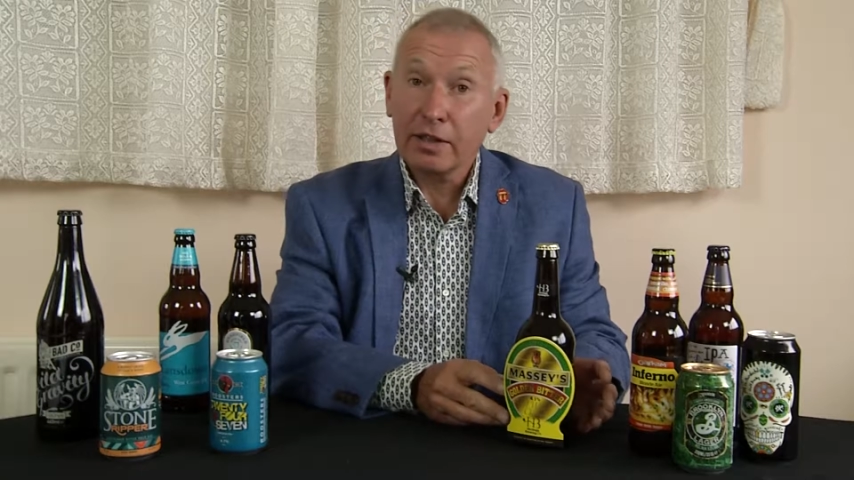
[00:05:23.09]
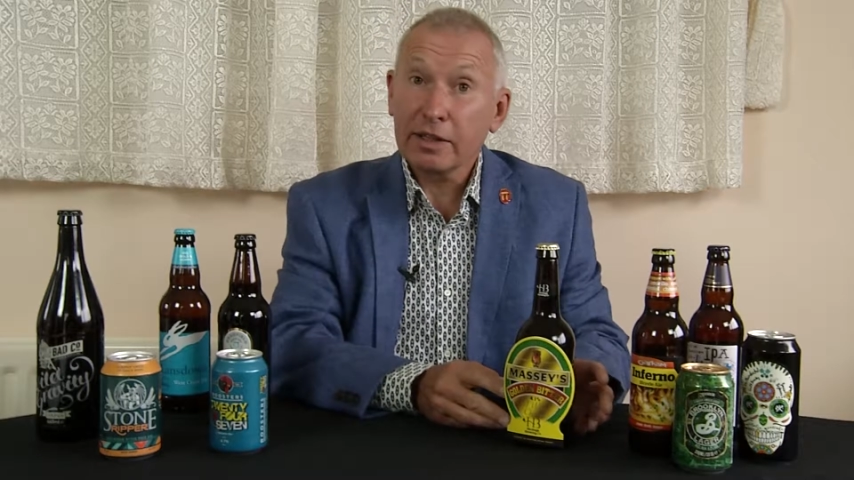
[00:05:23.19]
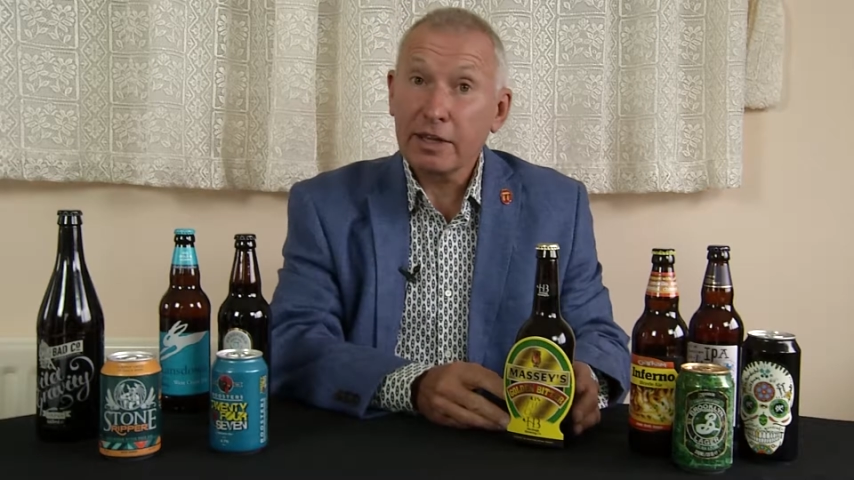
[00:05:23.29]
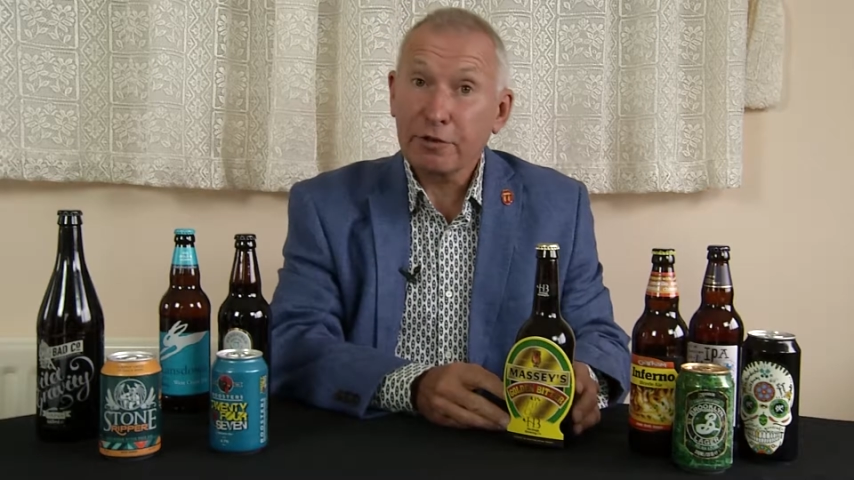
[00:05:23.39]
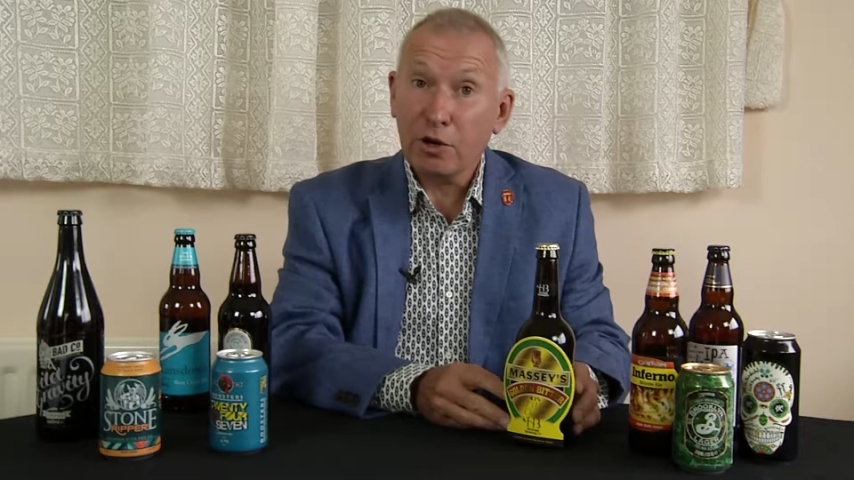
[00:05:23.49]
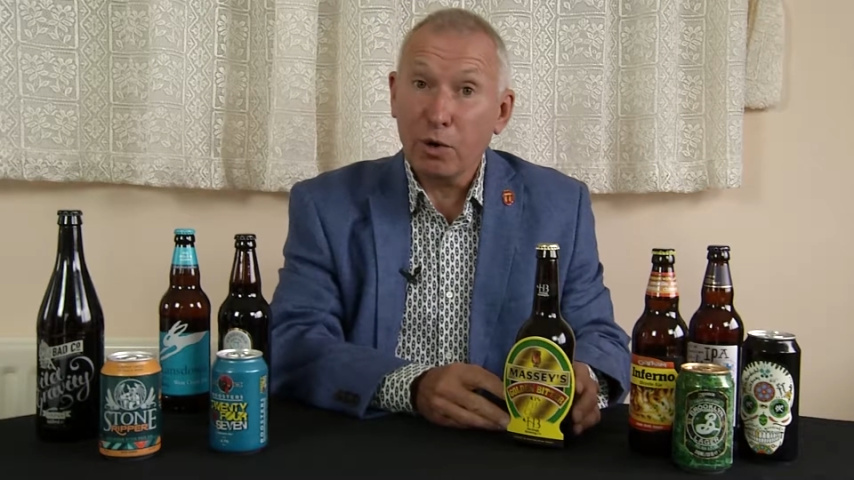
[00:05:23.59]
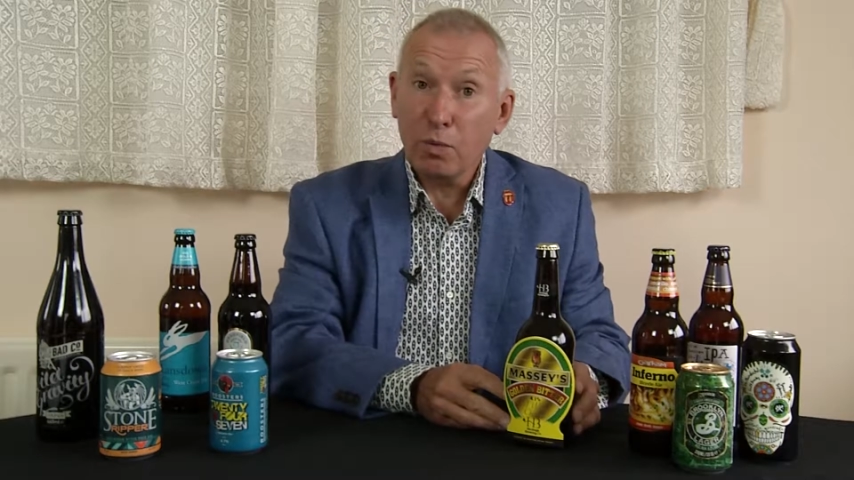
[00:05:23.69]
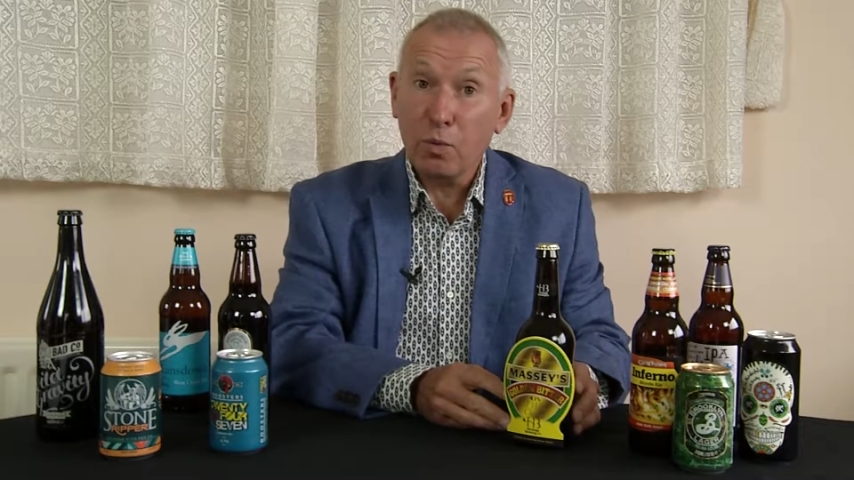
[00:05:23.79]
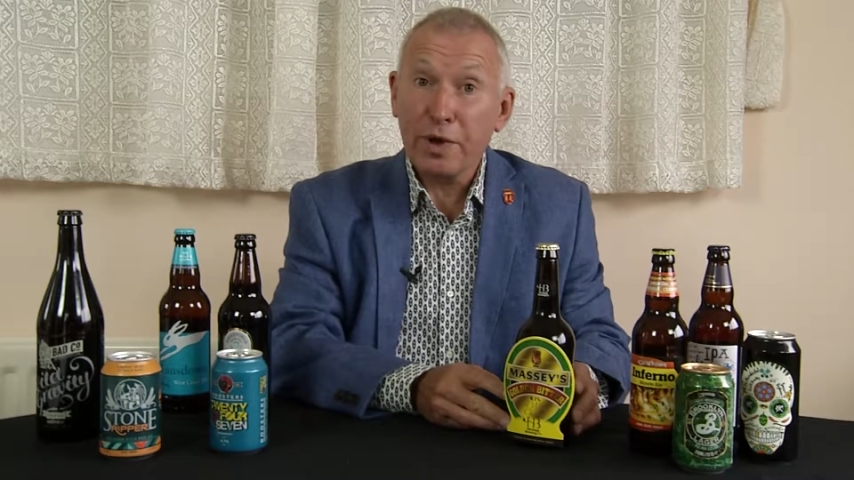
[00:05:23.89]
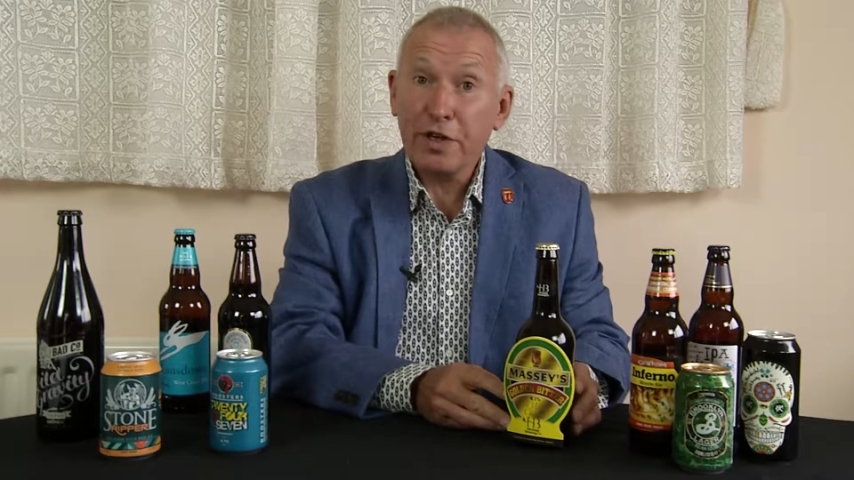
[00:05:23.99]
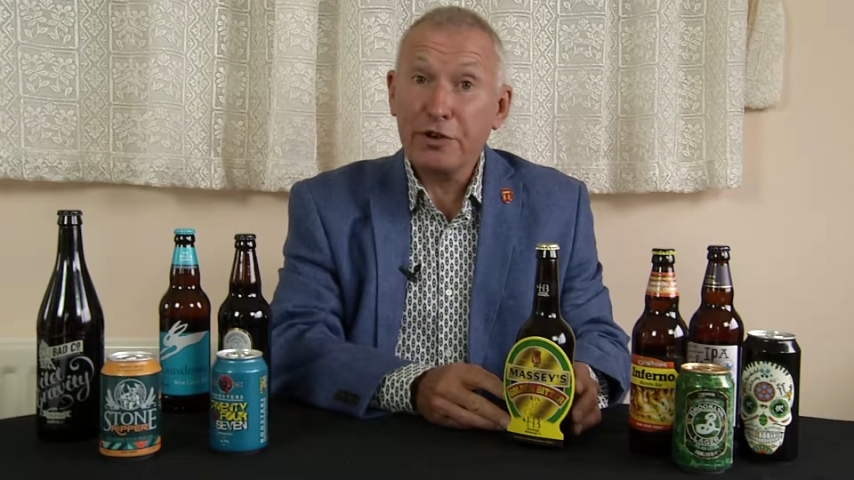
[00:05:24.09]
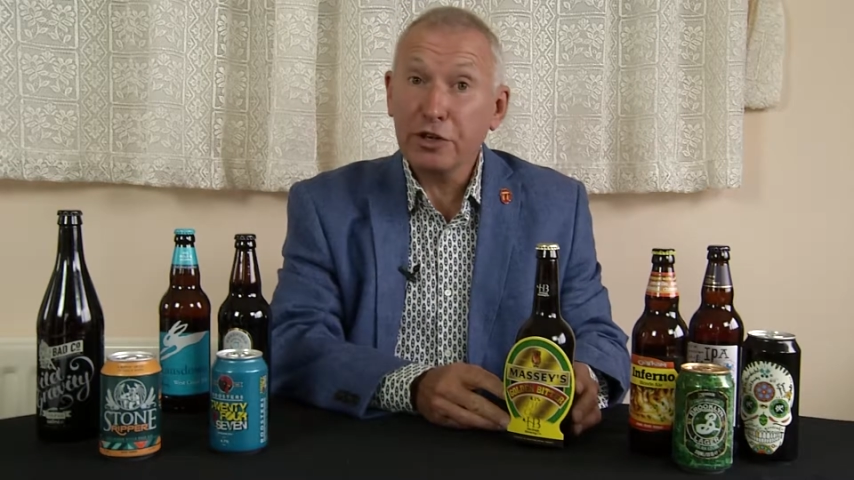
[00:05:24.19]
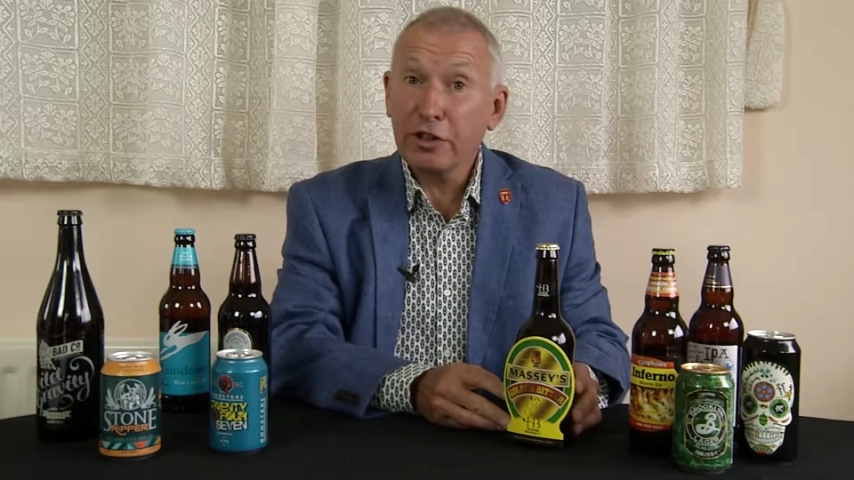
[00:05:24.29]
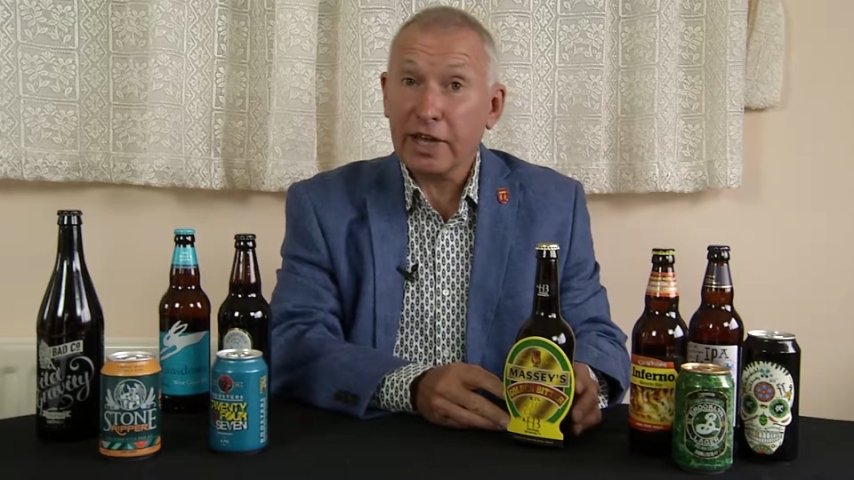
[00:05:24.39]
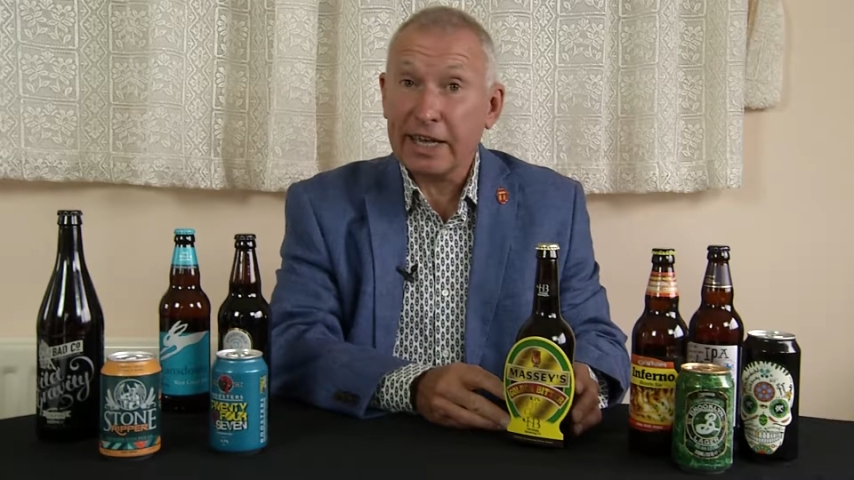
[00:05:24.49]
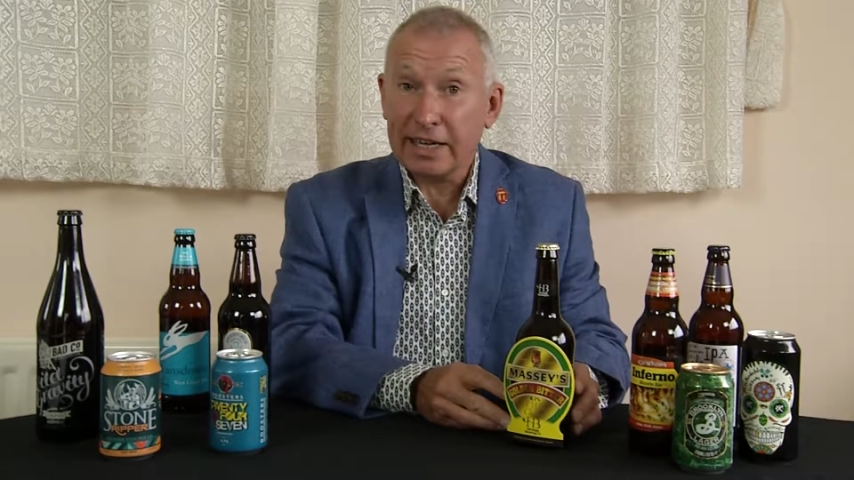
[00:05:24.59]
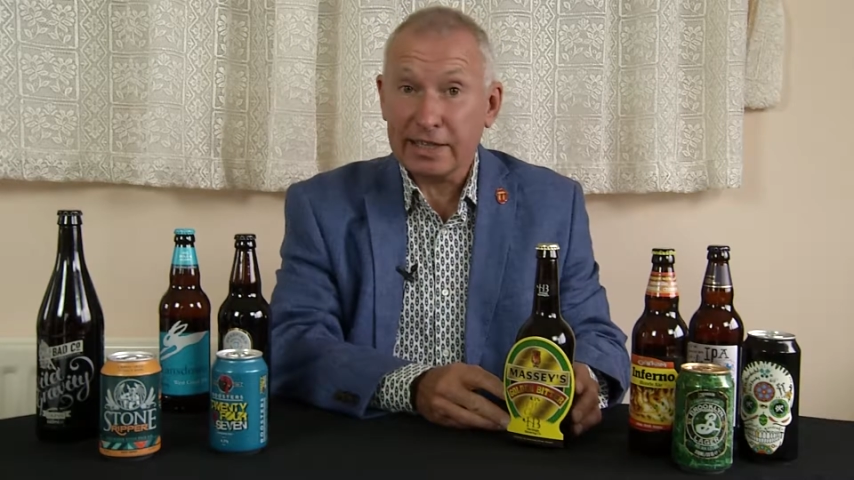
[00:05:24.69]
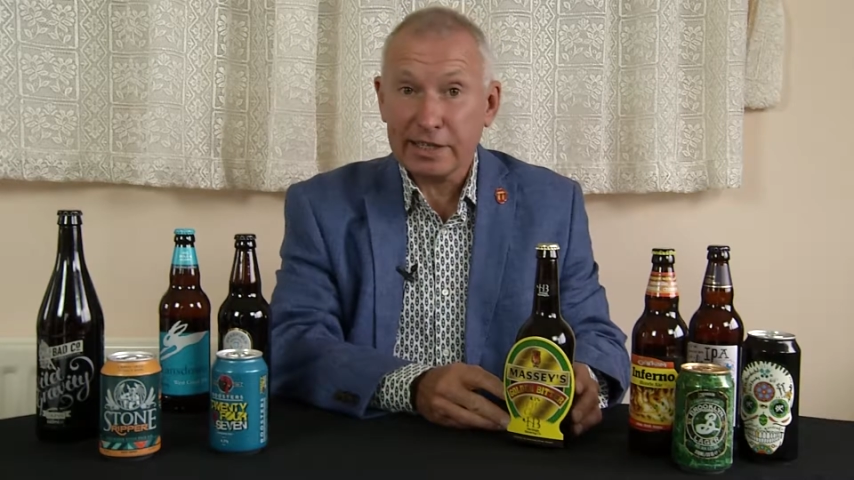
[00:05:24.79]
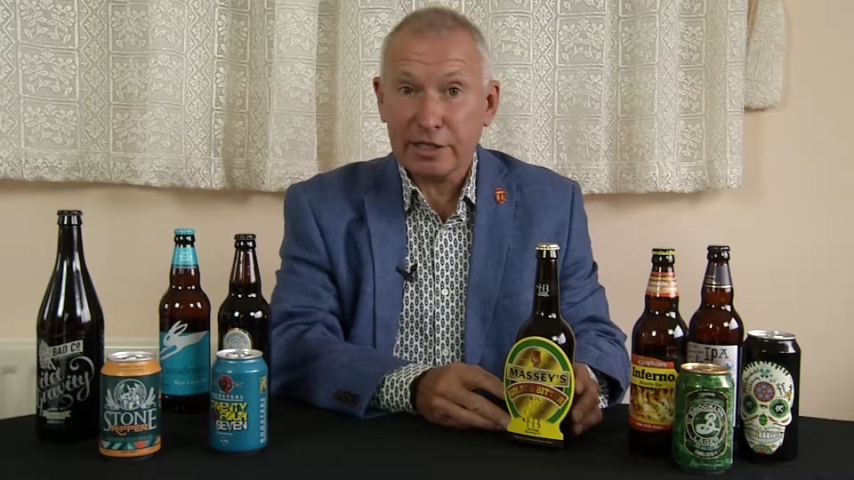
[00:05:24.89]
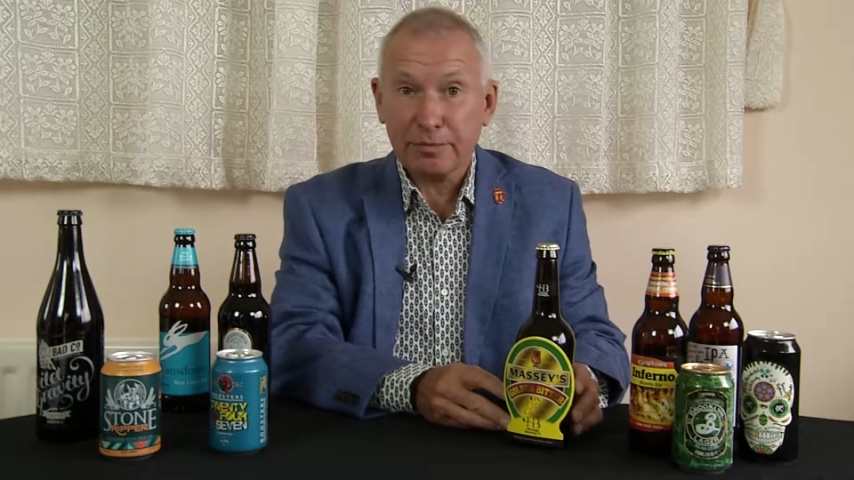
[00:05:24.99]
they've come up with another
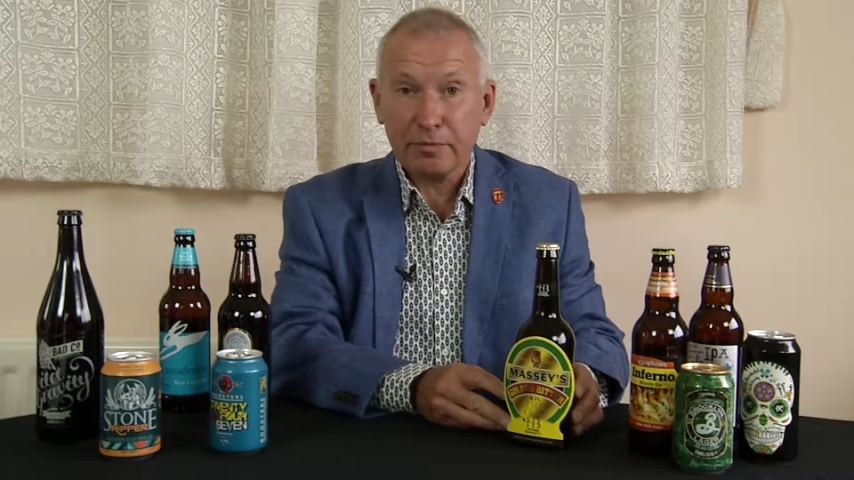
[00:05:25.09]
hit,